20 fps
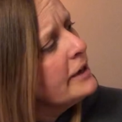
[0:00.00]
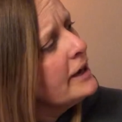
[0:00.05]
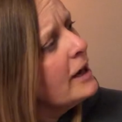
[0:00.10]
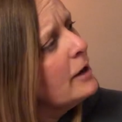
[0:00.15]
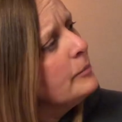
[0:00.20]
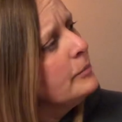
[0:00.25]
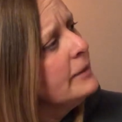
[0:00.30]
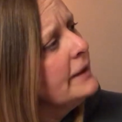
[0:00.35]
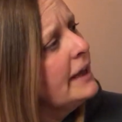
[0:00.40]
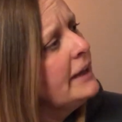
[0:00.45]

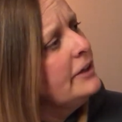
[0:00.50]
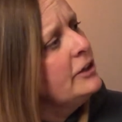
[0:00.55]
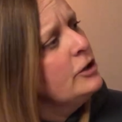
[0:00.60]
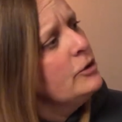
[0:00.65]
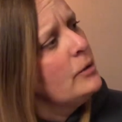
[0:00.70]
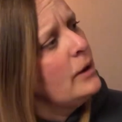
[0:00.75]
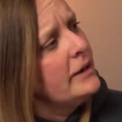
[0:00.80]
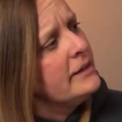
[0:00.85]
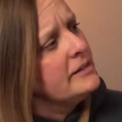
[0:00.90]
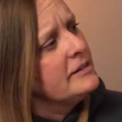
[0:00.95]
help plant new
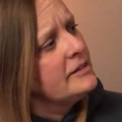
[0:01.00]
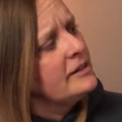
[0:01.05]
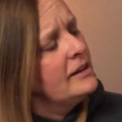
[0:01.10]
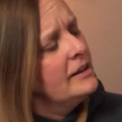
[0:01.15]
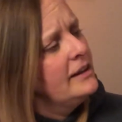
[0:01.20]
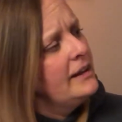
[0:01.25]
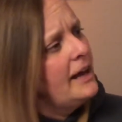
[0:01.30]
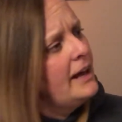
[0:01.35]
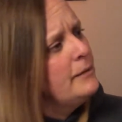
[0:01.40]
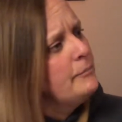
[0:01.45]
ones
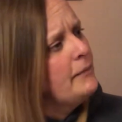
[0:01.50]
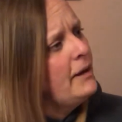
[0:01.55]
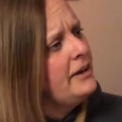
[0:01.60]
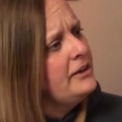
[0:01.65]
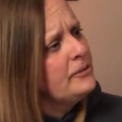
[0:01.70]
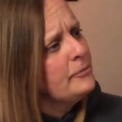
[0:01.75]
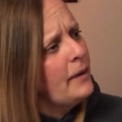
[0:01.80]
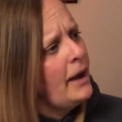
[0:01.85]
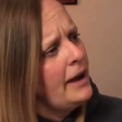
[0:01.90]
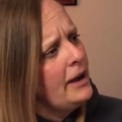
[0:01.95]
and
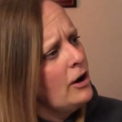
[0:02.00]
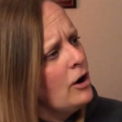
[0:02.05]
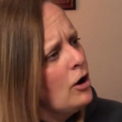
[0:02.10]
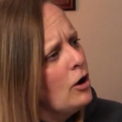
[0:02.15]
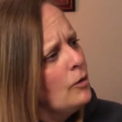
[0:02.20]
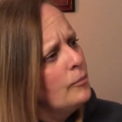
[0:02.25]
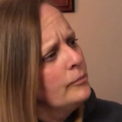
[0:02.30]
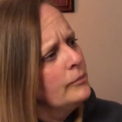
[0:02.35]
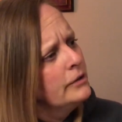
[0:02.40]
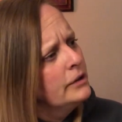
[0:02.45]
mend my
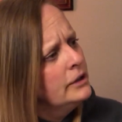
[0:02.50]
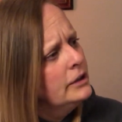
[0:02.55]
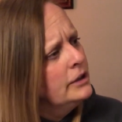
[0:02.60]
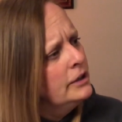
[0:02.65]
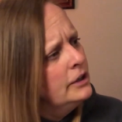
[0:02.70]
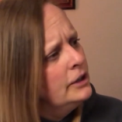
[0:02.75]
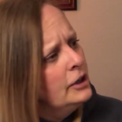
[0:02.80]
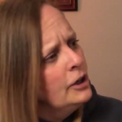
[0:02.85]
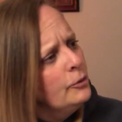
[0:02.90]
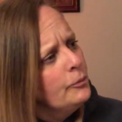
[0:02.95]
home.
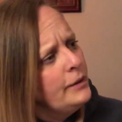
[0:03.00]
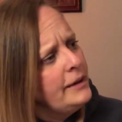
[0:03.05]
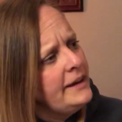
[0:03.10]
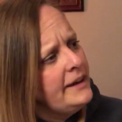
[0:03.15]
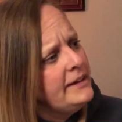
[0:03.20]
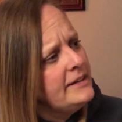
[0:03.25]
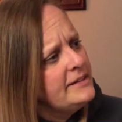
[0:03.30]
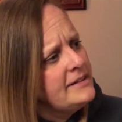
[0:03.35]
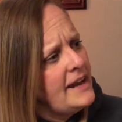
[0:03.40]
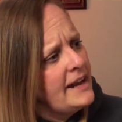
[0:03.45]
We need
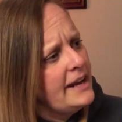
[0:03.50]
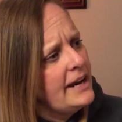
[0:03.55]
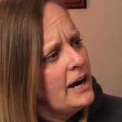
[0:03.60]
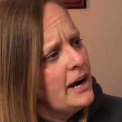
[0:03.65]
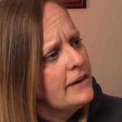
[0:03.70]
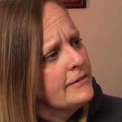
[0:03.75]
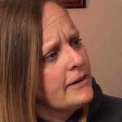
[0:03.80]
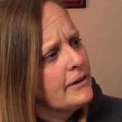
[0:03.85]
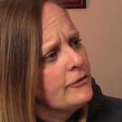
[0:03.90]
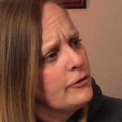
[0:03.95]
to take care
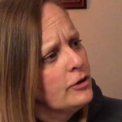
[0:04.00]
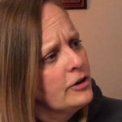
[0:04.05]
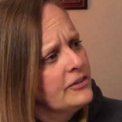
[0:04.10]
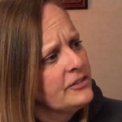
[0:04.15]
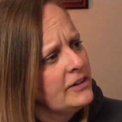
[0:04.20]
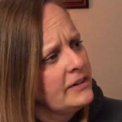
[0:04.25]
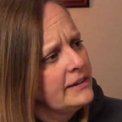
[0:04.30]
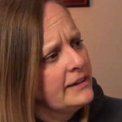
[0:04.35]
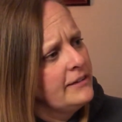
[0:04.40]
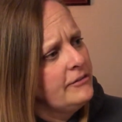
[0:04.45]
of our forest
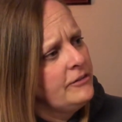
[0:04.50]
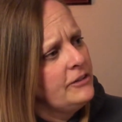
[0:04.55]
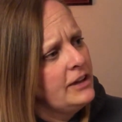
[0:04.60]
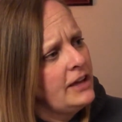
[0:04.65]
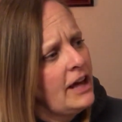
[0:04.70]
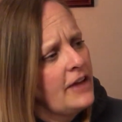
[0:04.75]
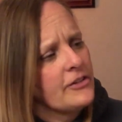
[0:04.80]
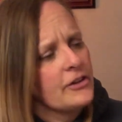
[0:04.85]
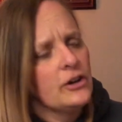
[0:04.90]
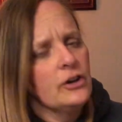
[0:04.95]
and live
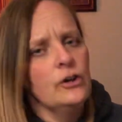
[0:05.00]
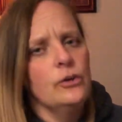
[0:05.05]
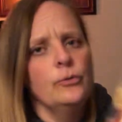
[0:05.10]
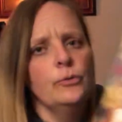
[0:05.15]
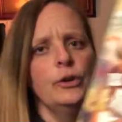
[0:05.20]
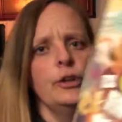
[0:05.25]
together. Will